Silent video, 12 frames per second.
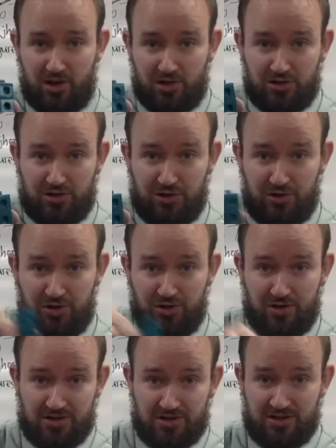2
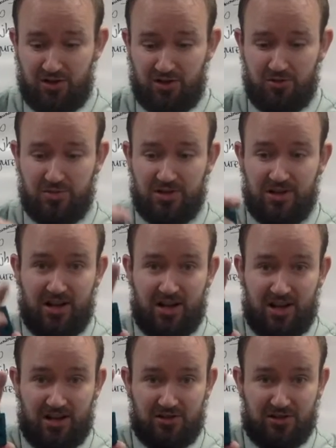units cubed,
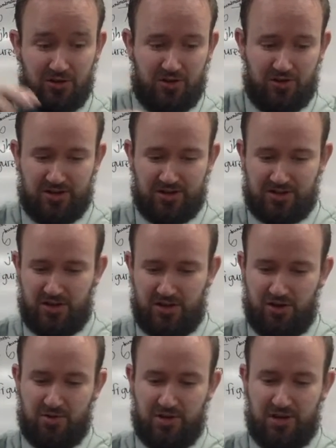and 2 units
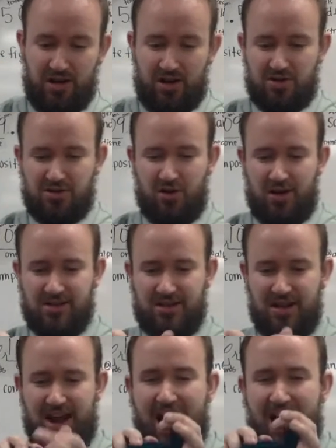cubed. So as
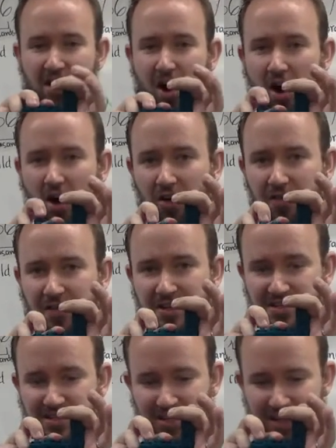I add all of these
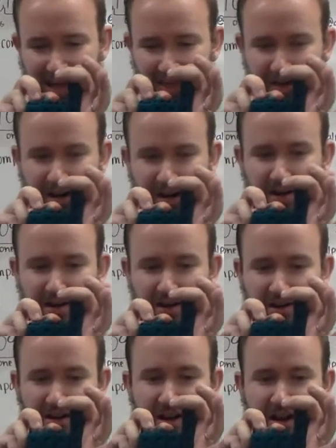together,
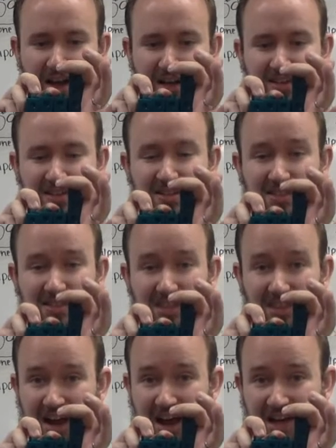I can see that
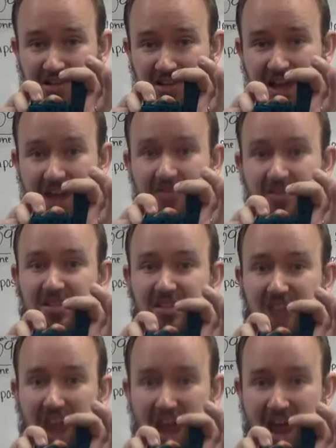I actually have
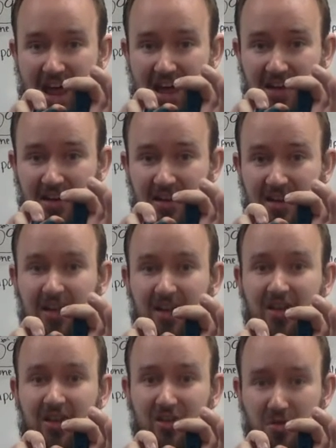10
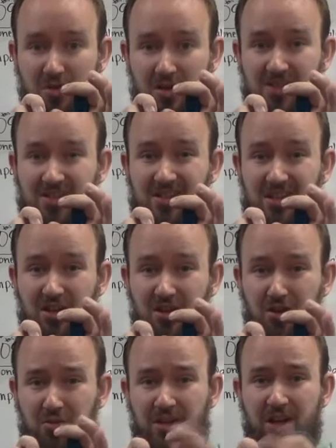units
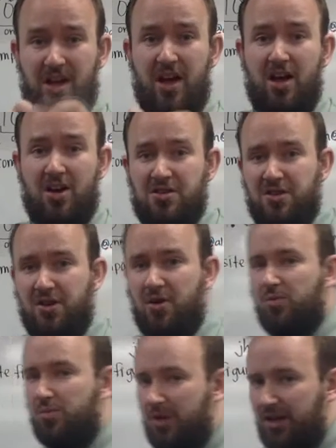cubed.
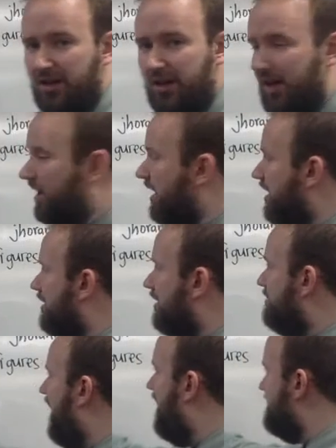So really,
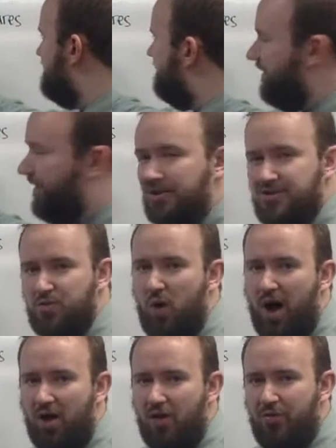composite figures,
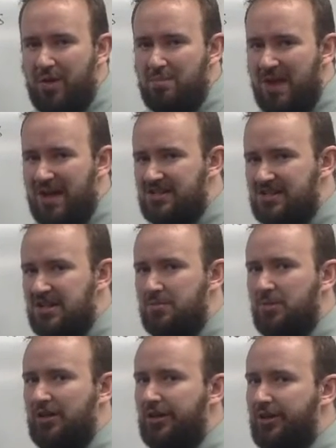while they may seem
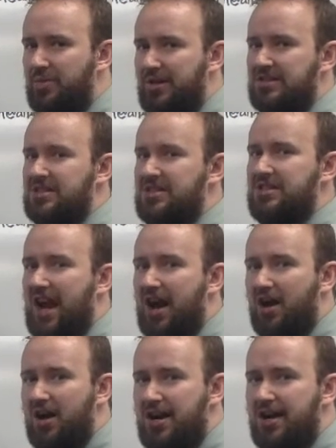a little bit
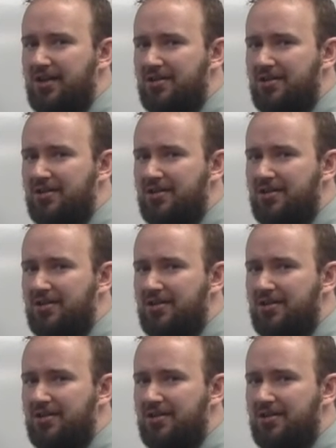scary,